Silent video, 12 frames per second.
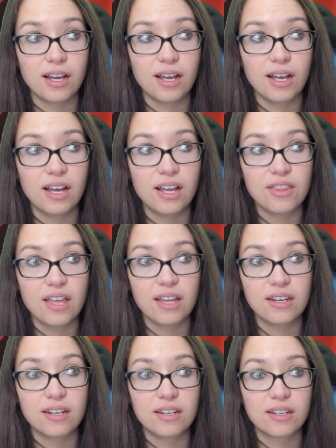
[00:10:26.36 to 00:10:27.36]
And
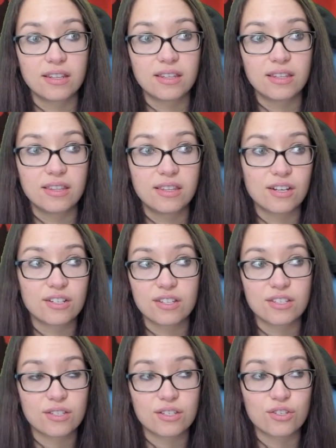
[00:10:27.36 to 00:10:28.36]
then
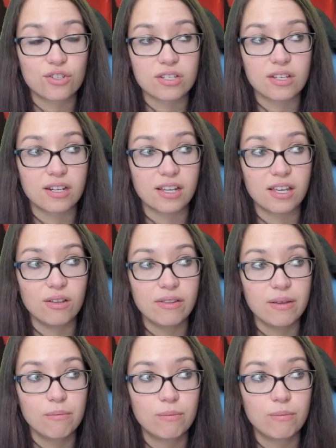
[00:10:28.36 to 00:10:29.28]
this is just going to kill them?